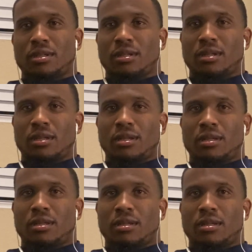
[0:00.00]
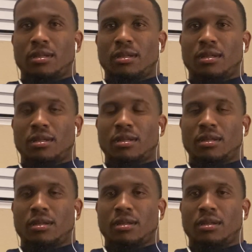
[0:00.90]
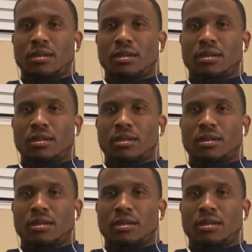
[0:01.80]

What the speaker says: No one is speaking in this clip.